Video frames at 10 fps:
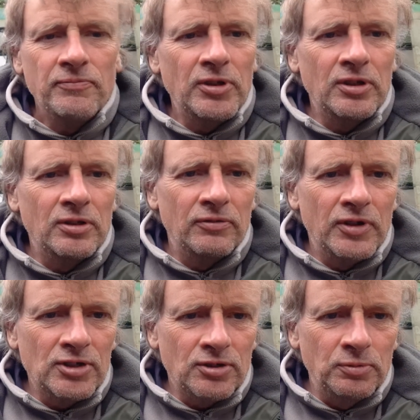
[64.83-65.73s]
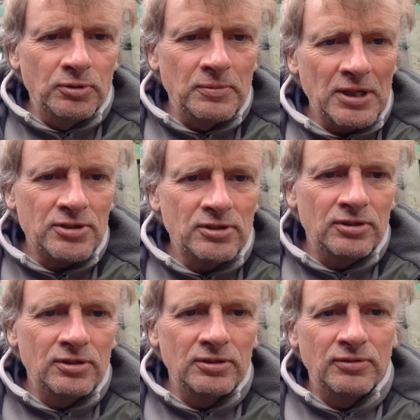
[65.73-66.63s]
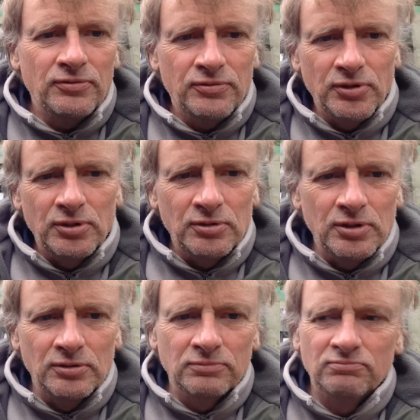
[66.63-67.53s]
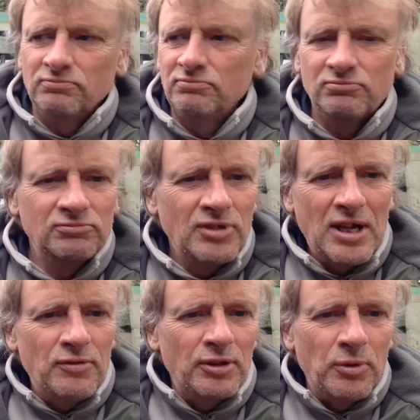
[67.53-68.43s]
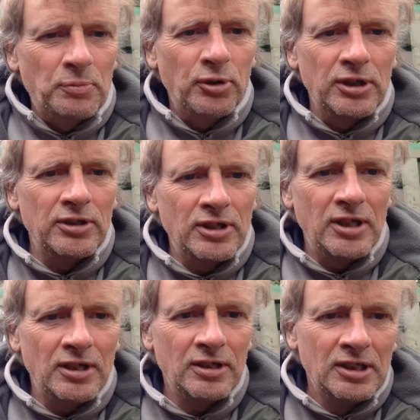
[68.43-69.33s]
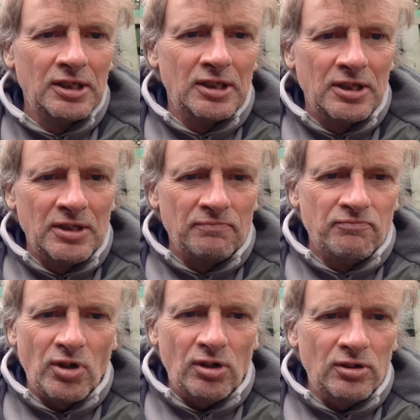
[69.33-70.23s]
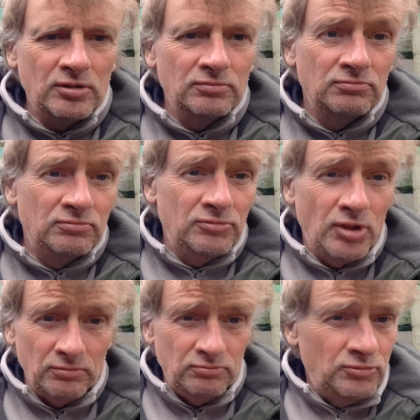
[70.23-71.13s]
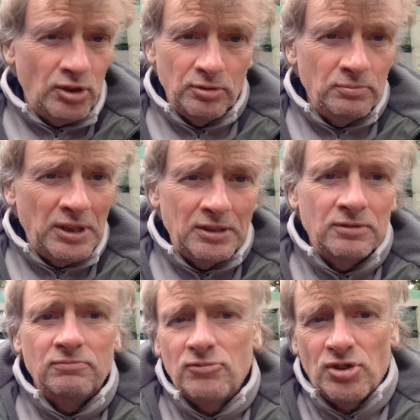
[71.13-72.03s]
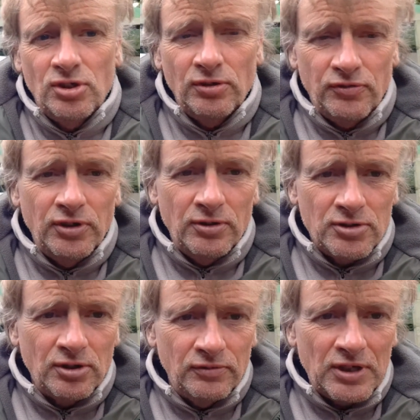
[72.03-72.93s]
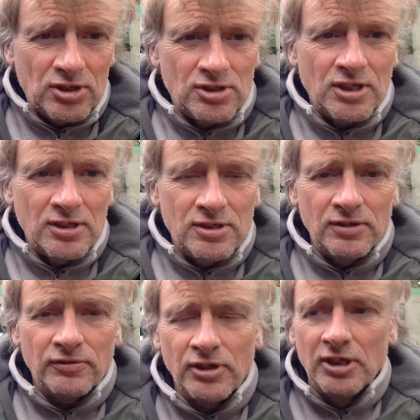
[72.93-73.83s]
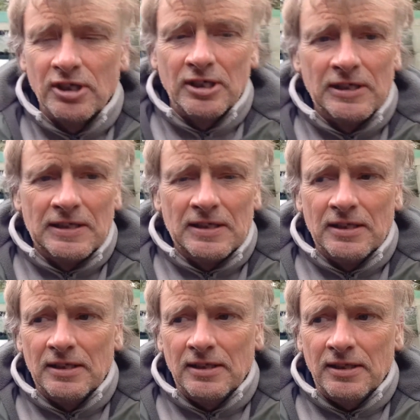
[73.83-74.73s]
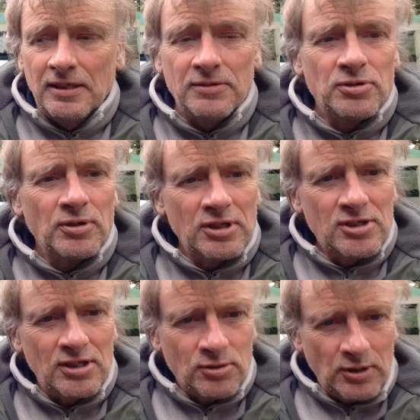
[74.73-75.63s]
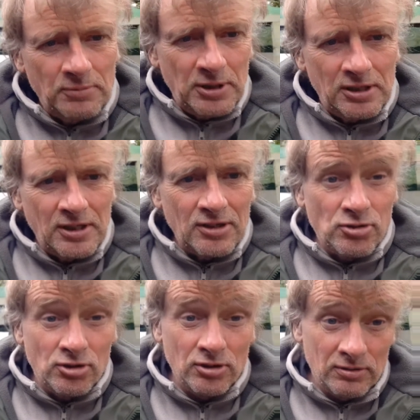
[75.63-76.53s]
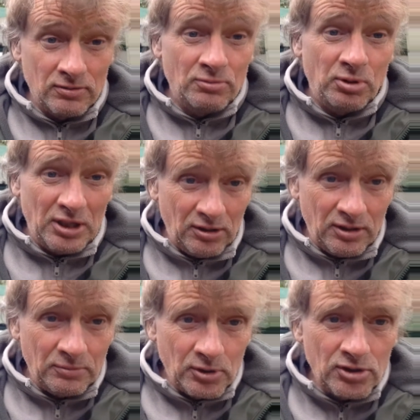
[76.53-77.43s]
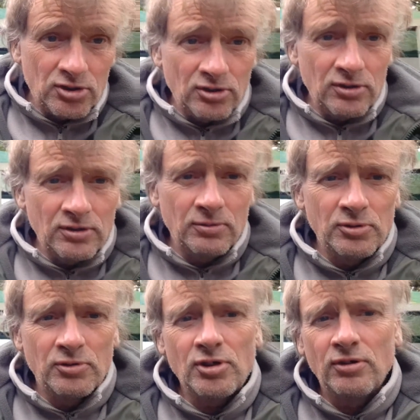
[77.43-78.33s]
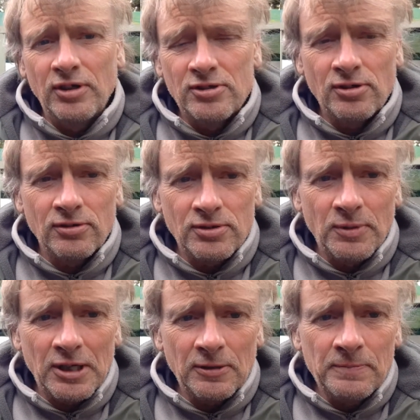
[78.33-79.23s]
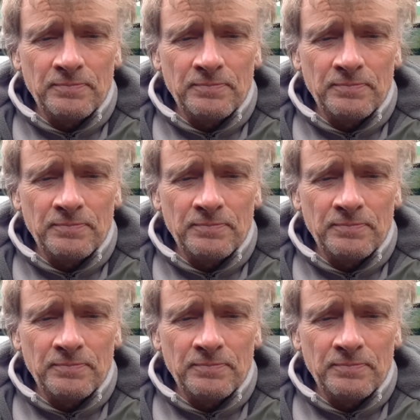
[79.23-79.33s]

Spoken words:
the vegetable matter and the fruit and everything we put in there. All no meat stuff, it's all vegetative. So it contains quite a bit of nitrogen, quite a lot of moisture, as we've already talked about.